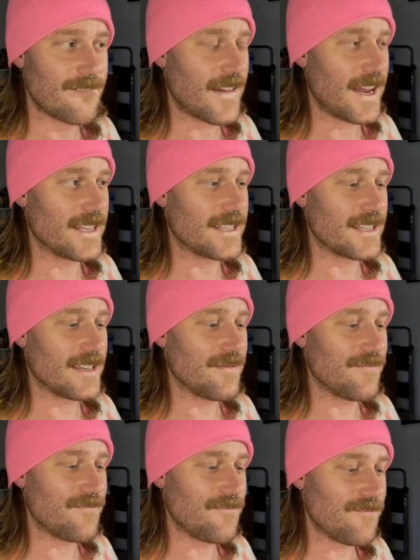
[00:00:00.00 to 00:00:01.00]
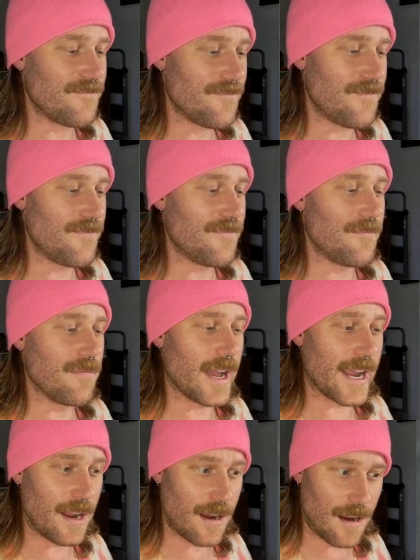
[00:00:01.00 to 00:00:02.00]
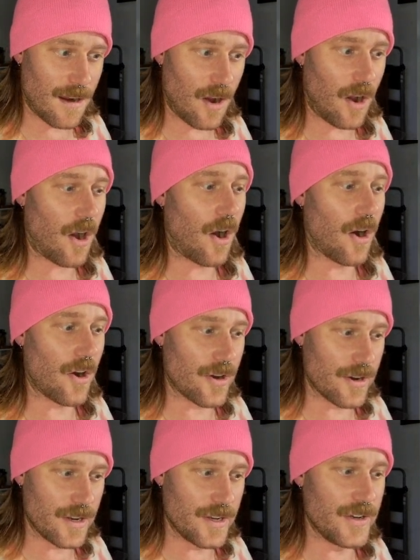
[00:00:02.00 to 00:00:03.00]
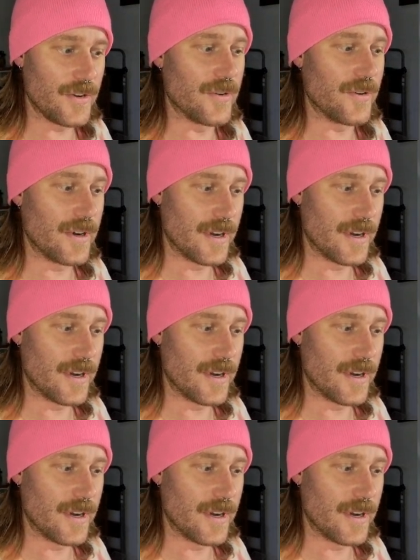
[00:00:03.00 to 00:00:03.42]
it's like harder to do.